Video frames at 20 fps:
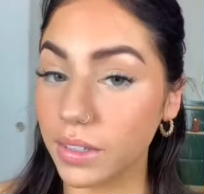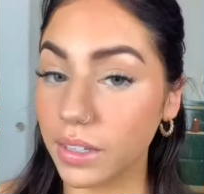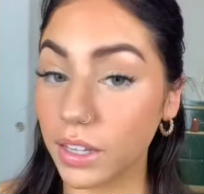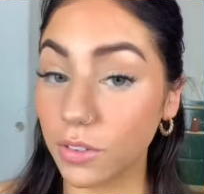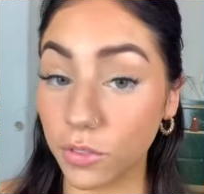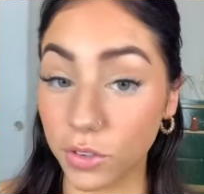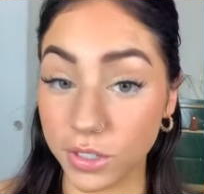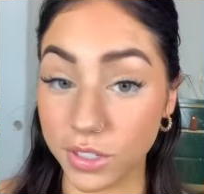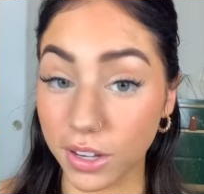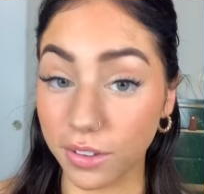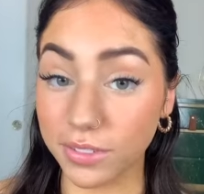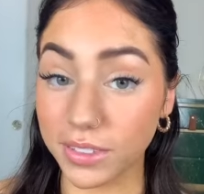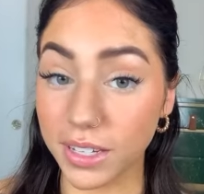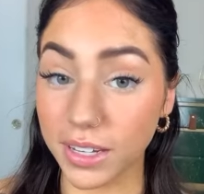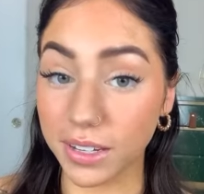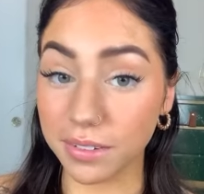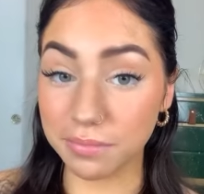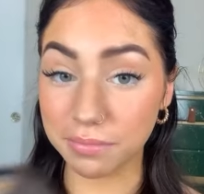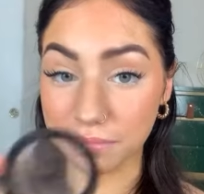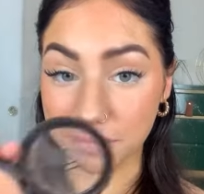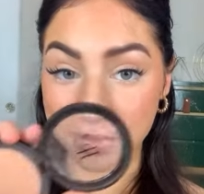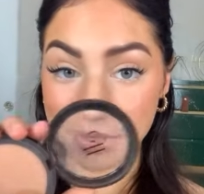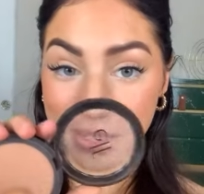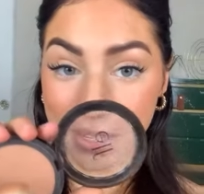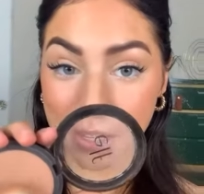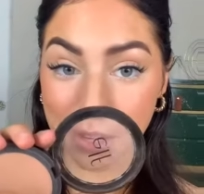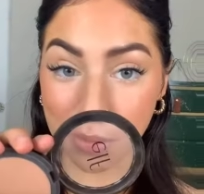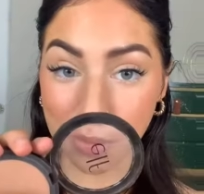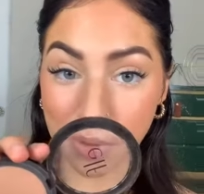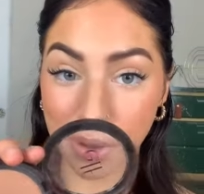If you self-tan,
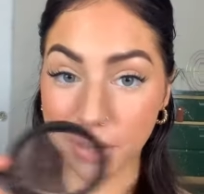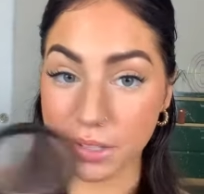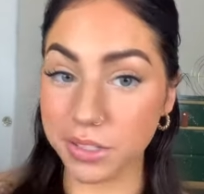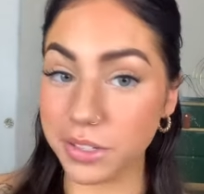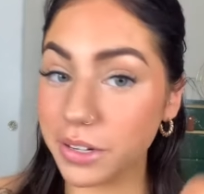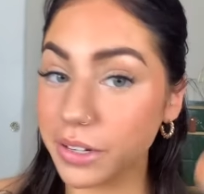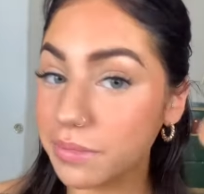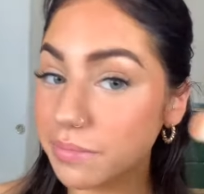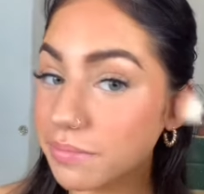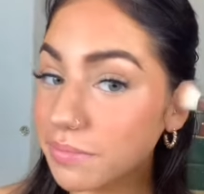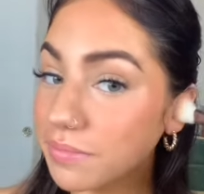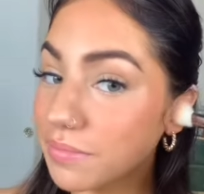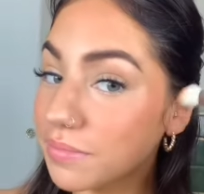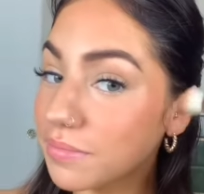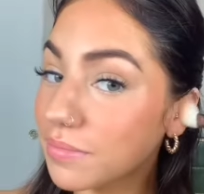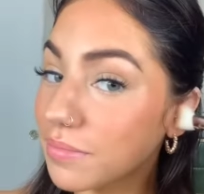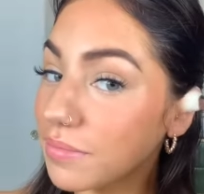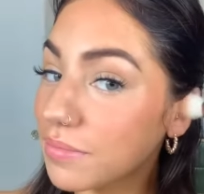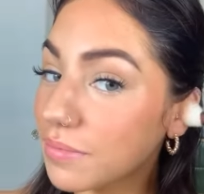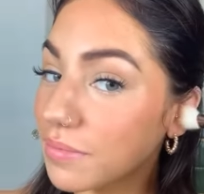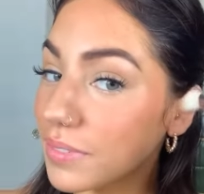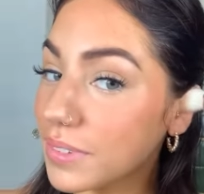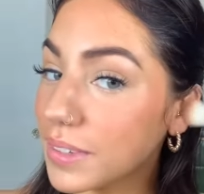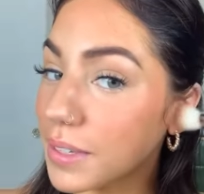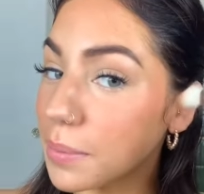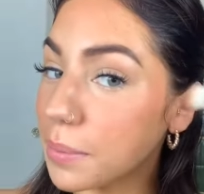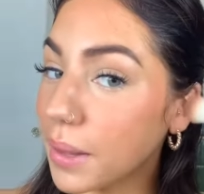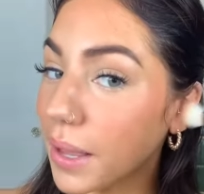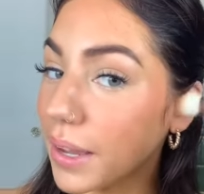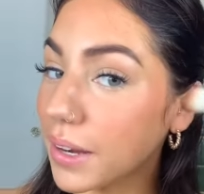take your bronzer and
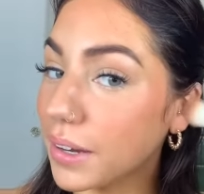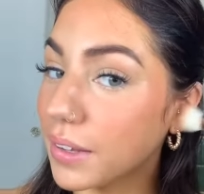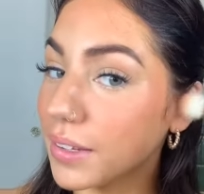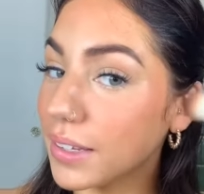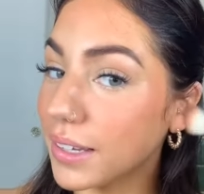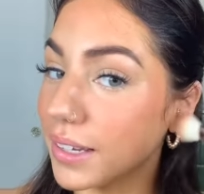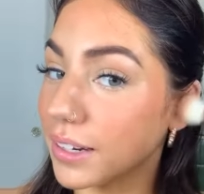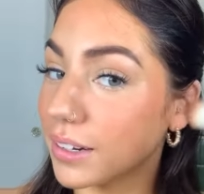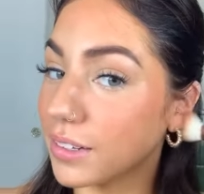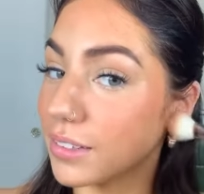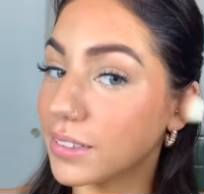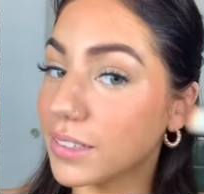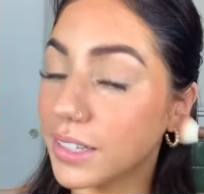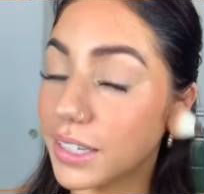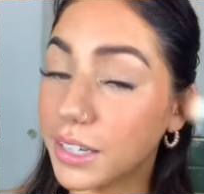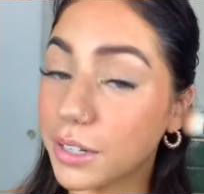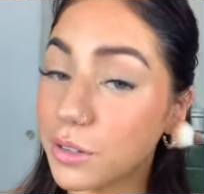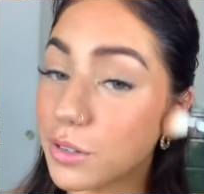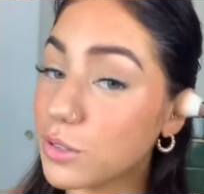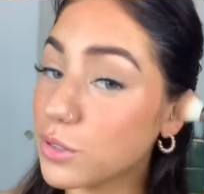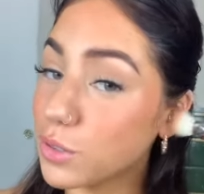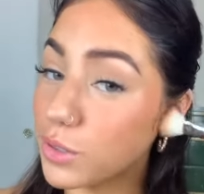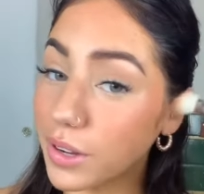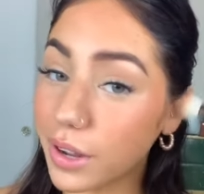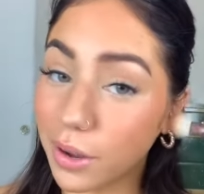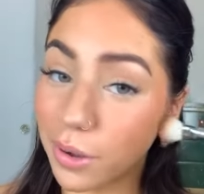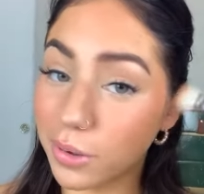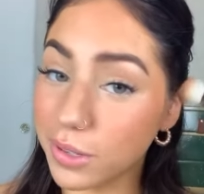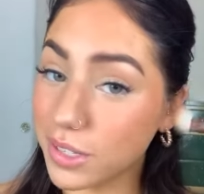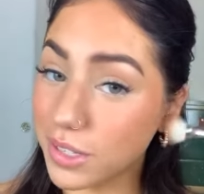apply it on the ear. Ears do
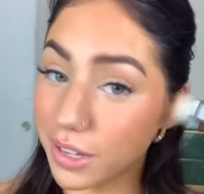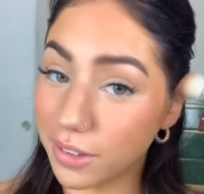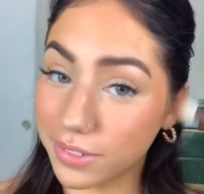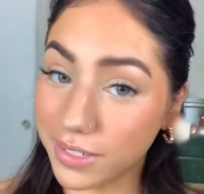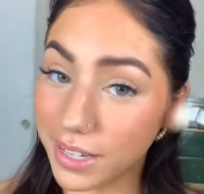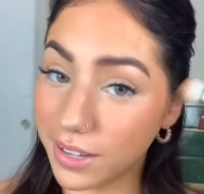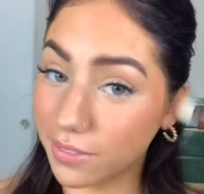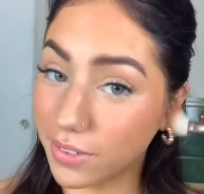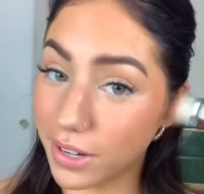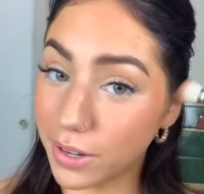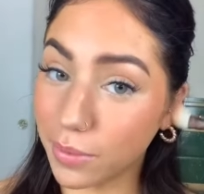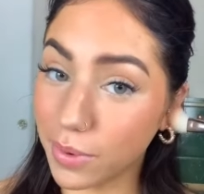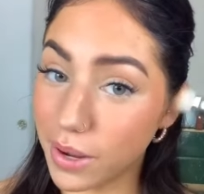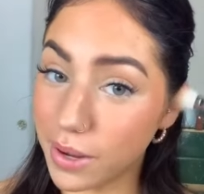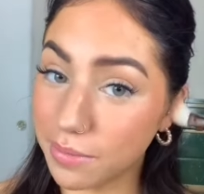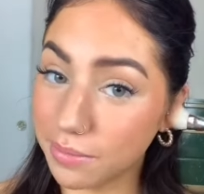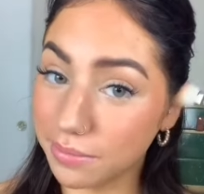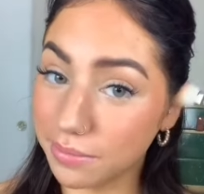not hold self-tan very well.